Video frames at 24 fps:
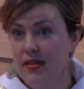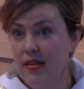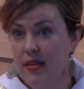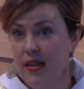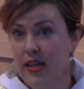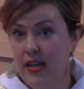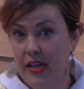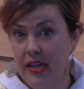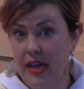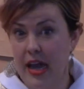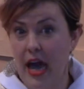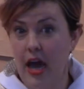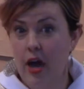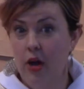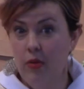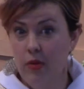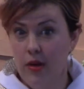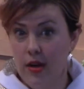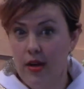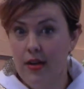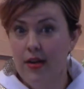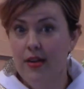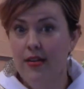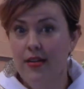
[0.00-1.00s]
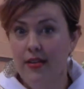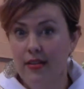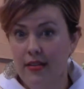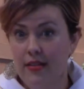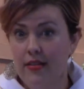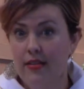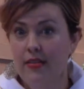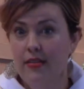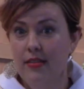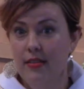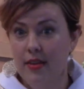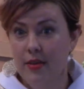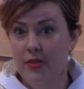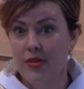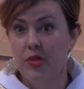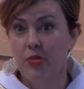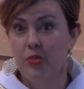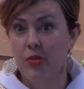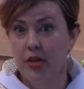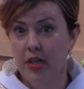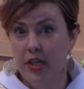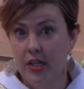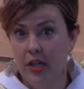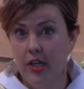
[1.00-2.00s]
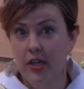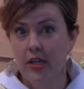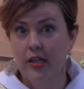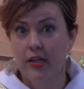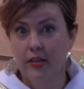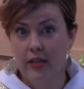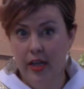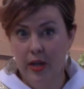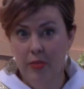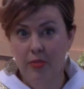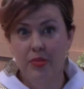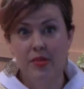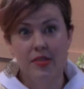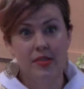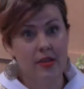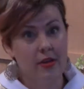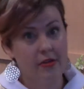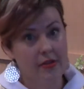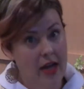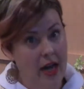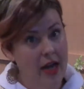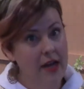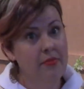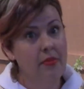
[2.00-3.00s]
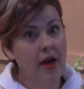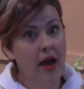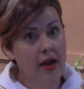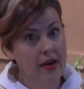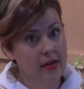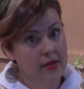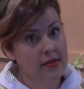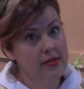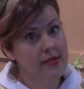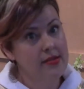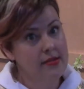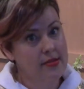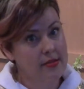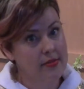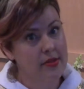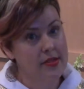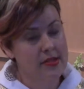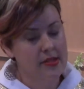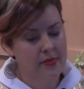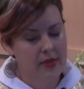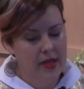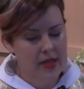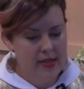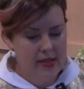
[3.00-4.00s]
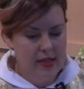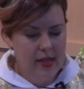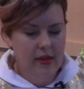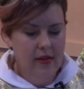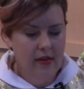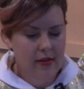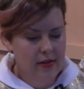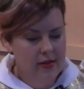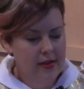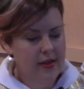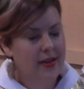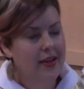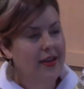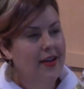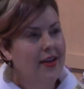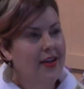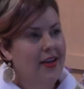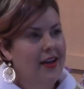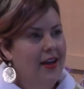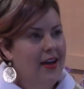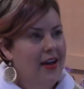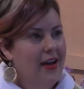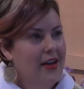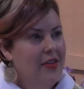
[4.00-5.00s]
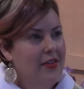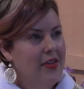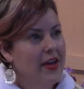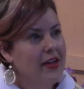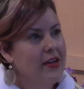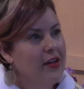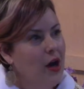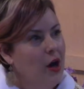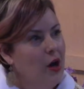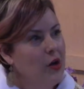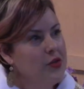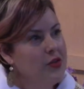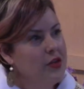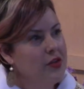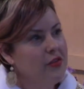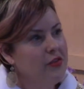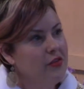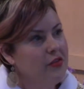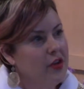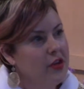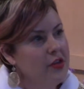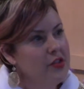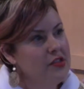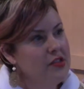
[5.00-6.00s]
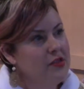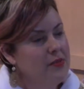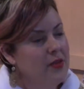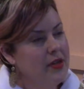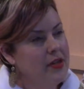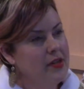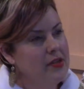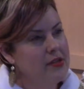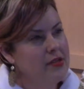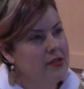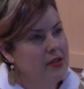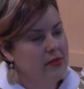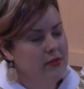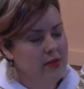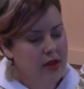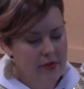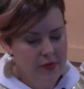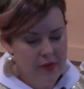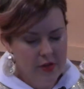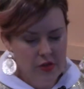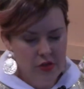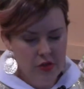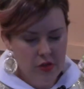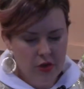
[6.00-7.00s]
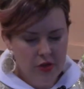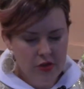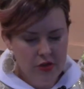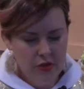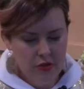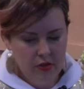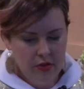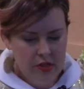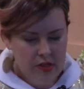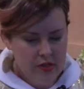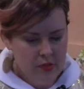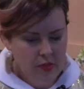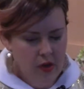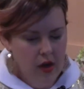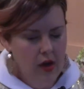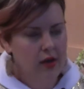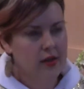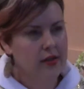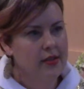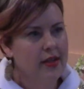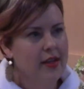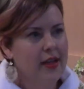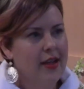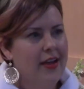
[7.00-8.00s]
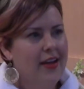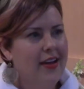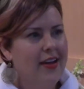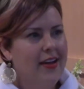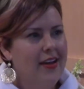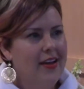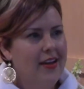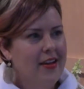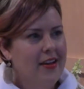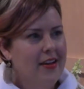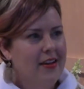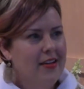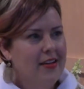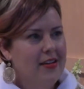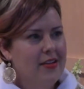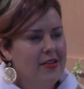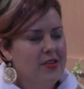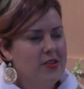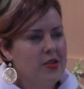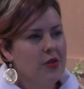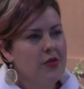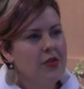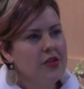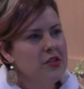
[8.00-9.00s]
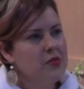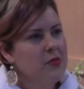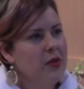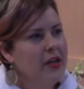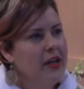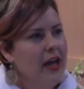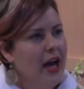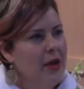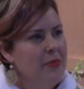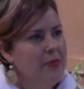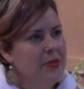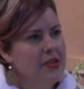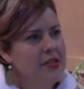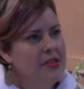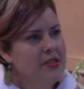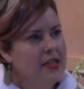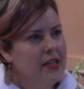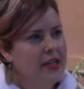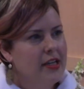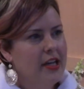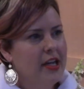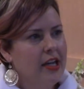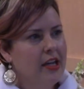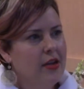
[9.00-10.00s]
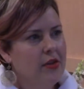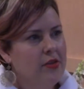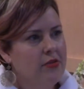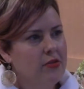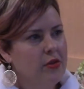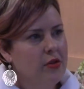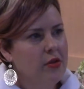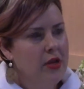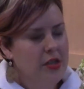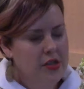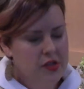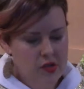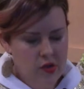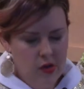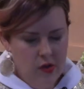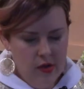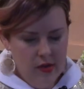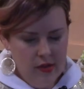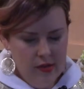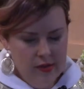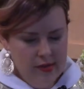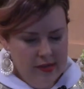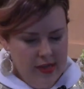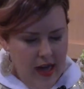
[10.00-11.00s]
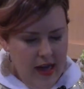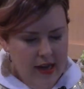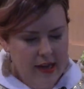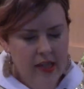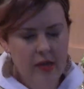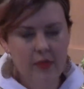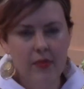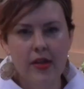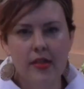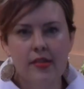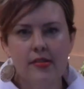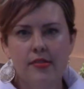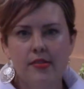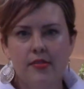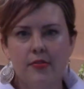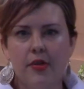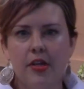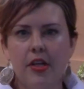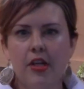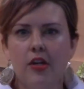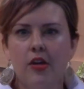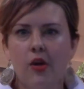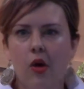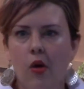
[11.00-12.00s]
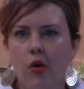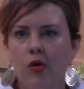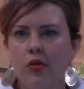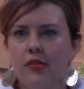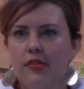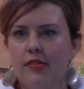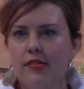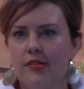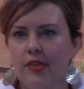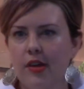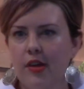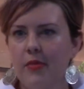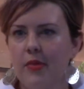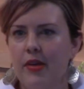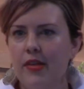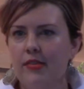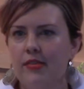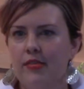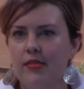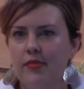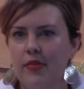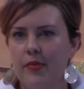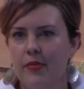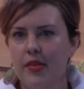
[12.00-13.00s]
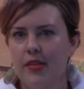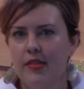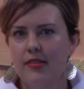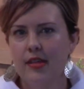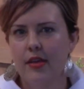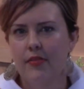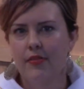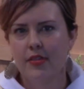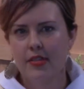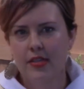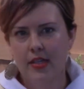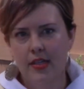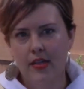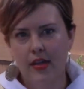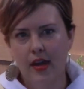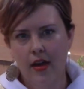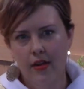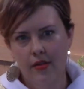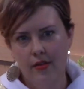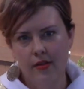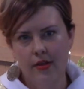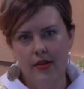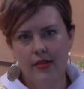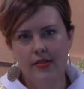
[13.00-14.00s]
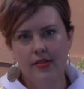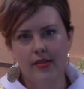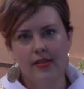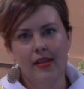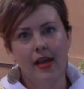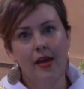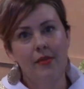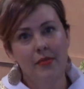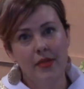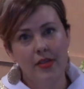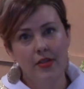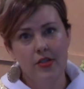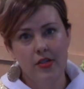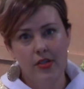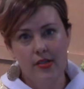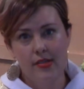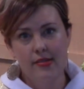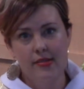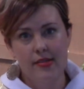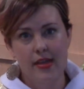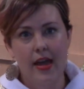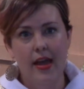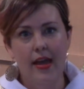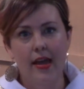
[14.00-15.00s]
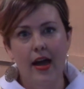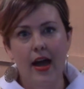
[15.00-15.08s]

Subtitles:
in an hour. That was a pretty good clip. So 9 miles was a big deal. They called their first minister Reverend George Griswold. So this week I've been digging through historical documents, reading old sermons from the 1700s, and let me just say,